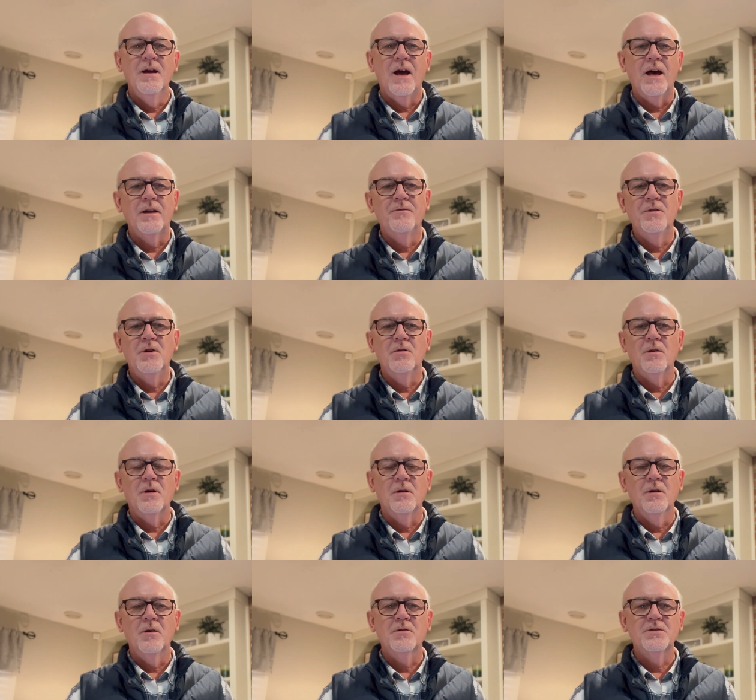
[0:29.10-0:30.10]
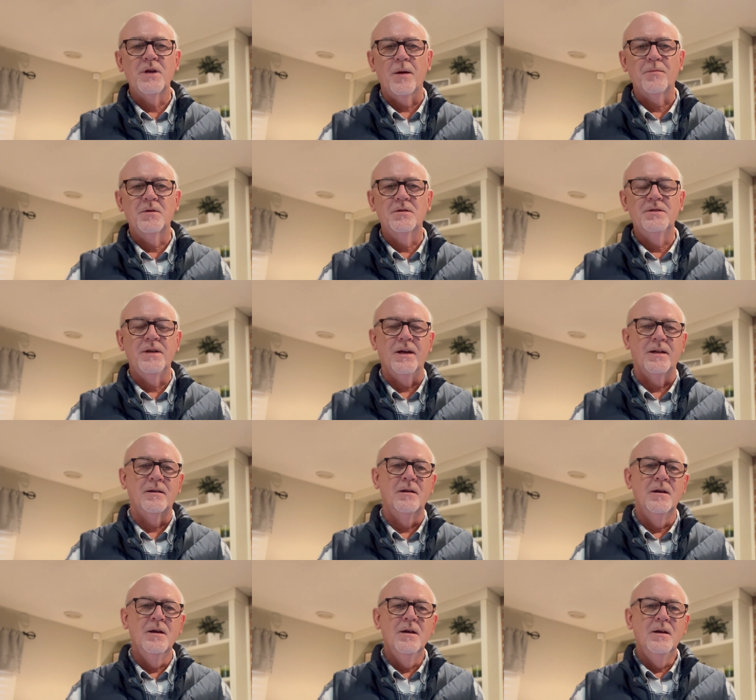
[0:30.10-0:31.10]
Out of Luke chapter 10,
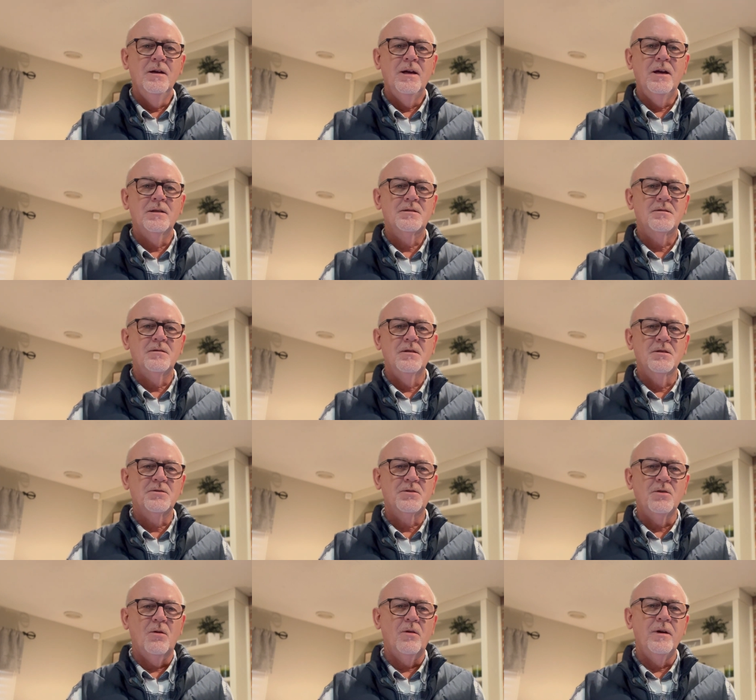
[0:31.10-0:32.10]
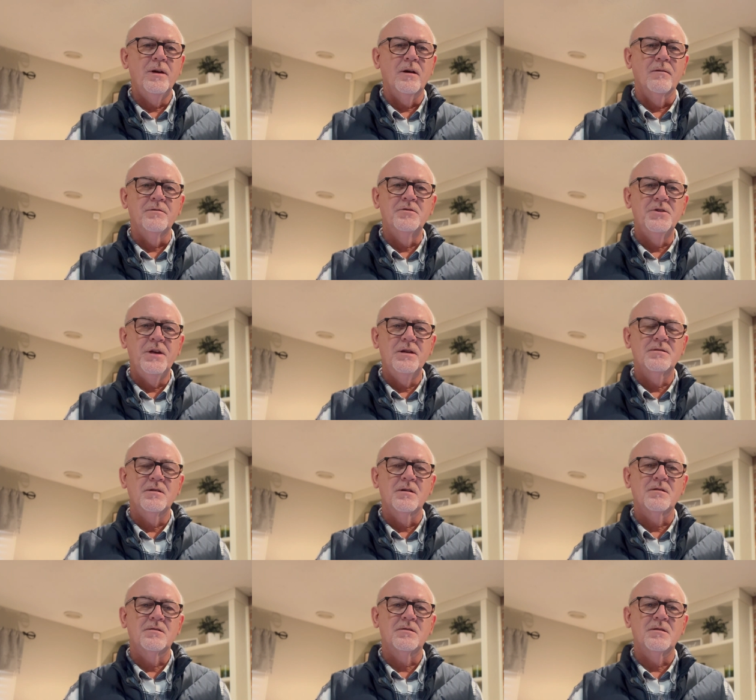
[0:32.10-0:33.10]
it's the story of
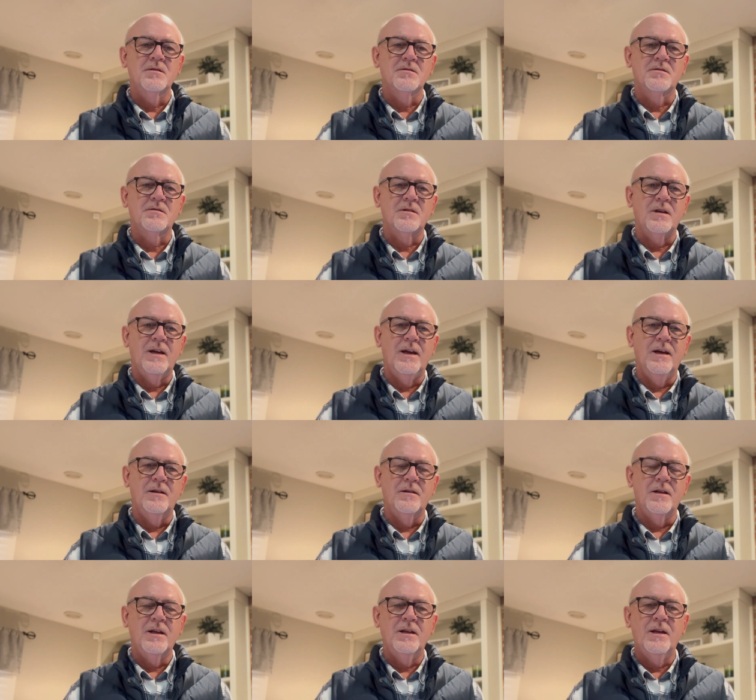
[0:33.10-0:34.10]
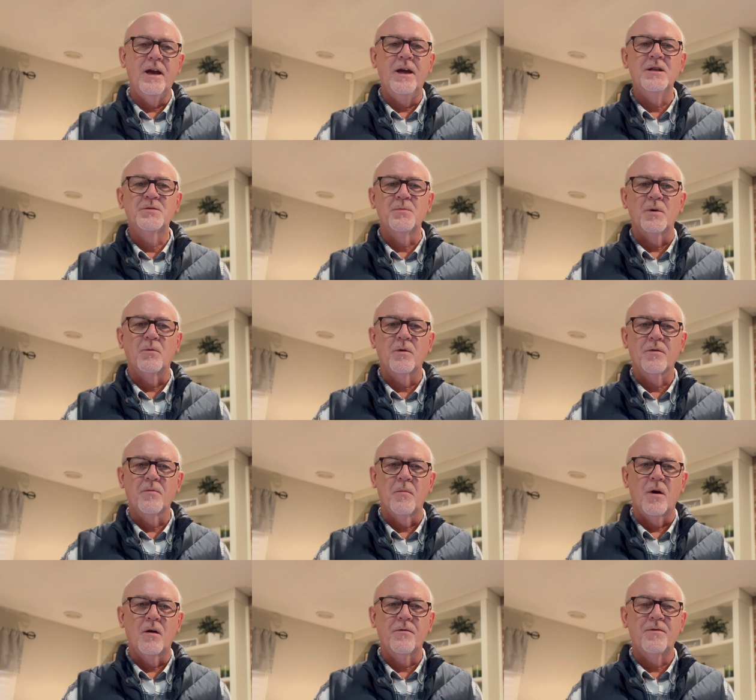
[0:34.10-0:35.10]
Jesus's engagement with
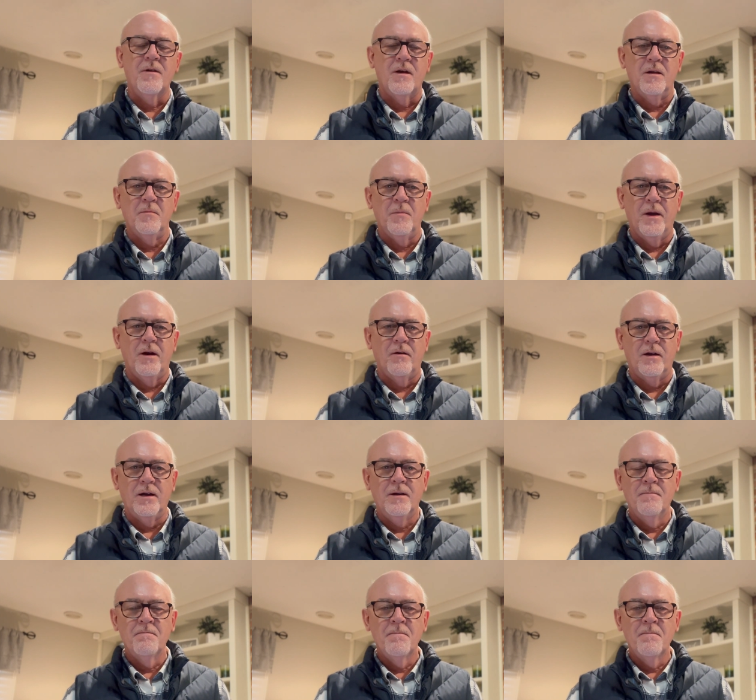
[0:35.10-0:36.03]
Martha and Mary.